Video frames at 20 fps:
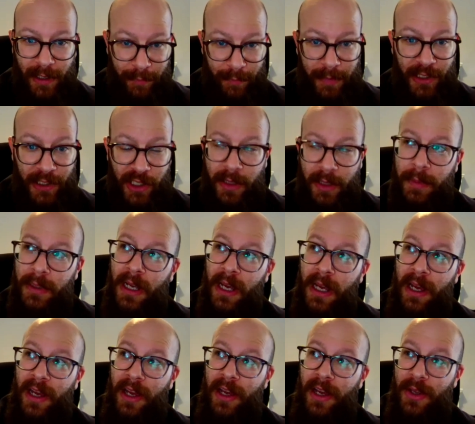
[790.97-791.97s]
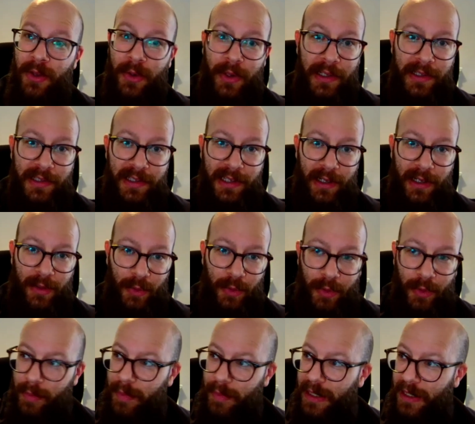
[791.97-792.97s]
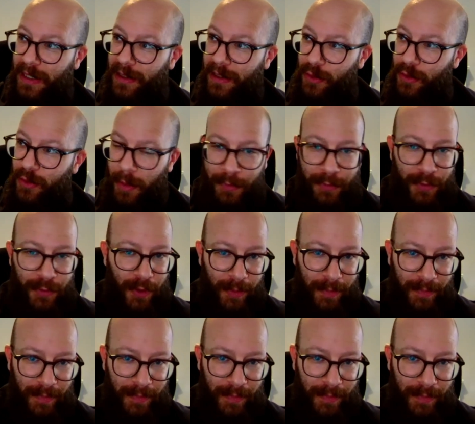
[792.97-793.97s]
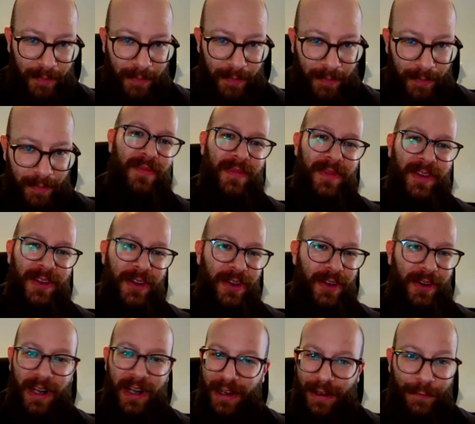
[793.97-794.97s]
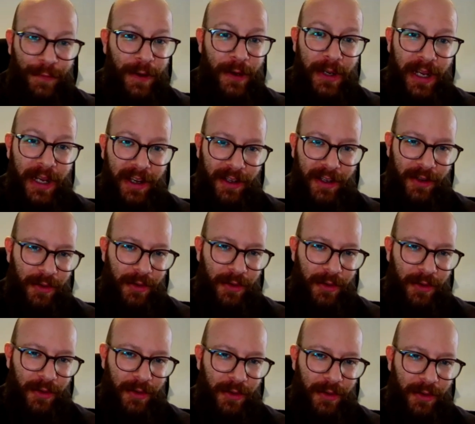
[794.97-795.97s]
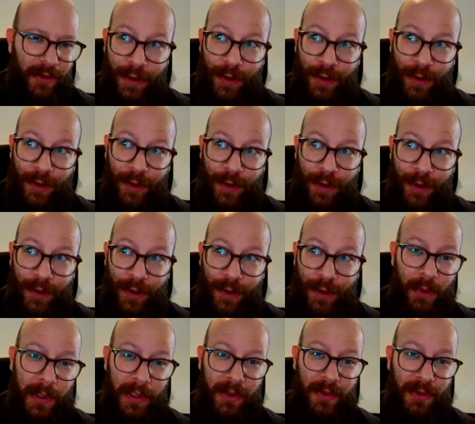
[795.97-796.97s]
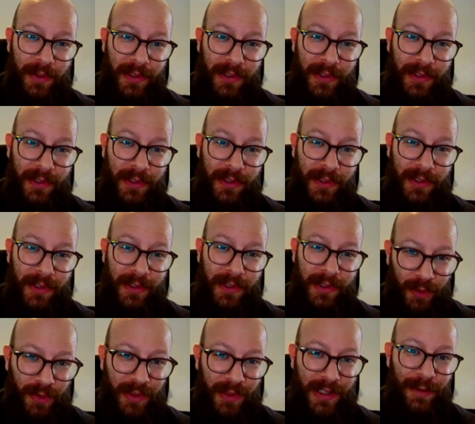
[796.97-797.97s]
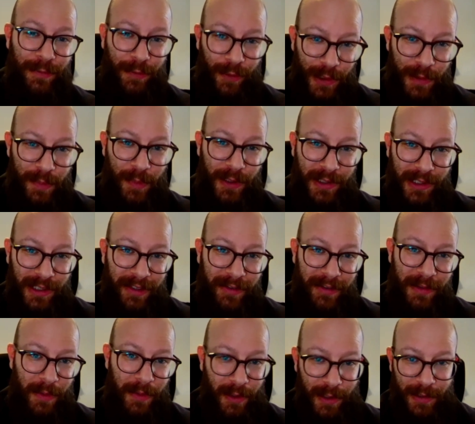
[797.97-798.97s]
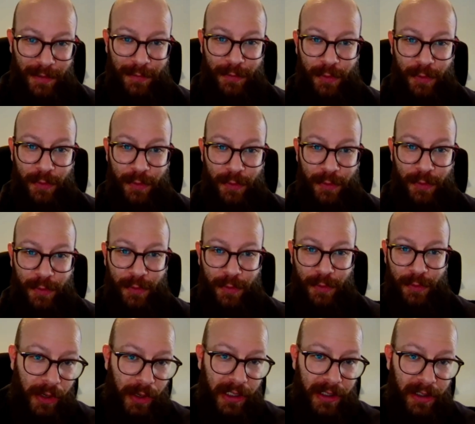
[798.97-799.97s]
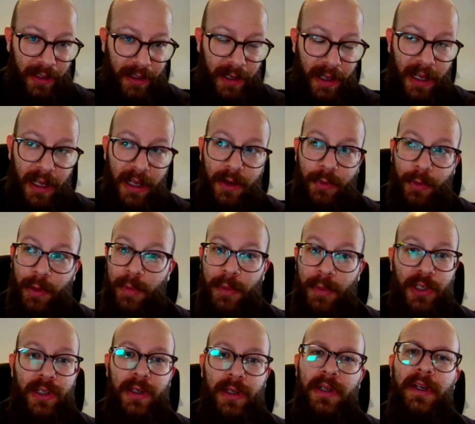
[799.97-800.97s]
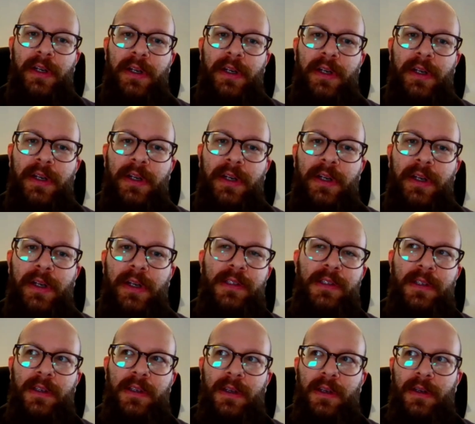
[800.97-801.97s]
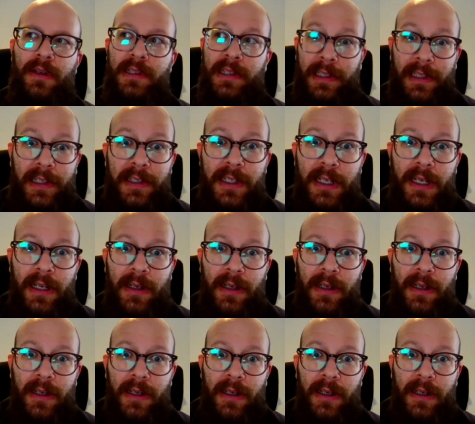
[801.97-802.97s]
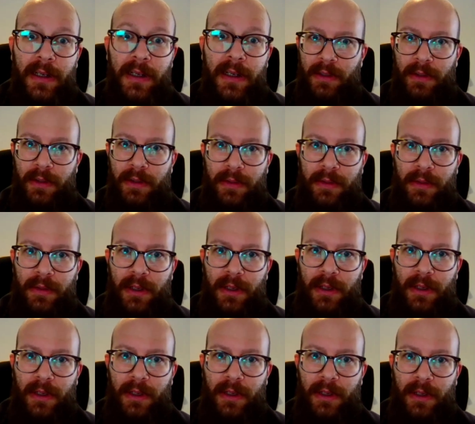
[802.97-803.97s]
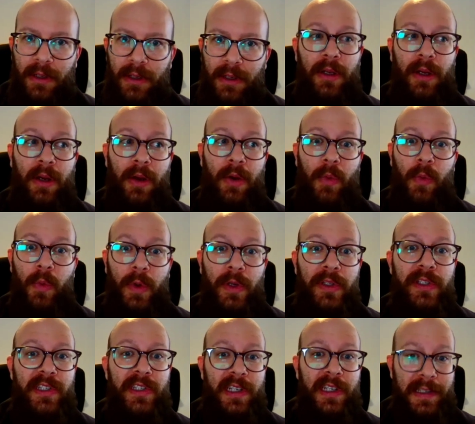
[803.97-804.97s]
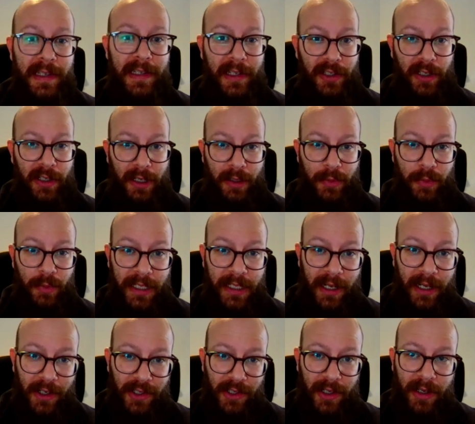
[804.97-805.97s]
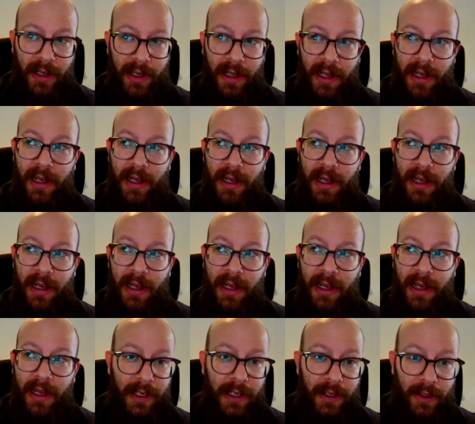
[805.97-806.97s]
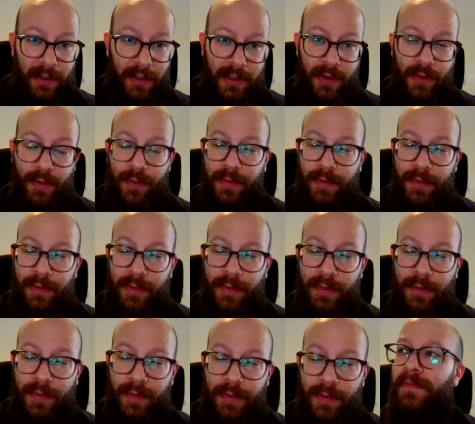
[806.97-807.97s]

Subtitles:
been shipped, you can see a rule being dropped from like a very high accuracy to a very, very low accuracy, only producing false positives because fraudsters migrated. With machine learning models, statistical models, you usually won't see such a degradation, and definitely not so fast.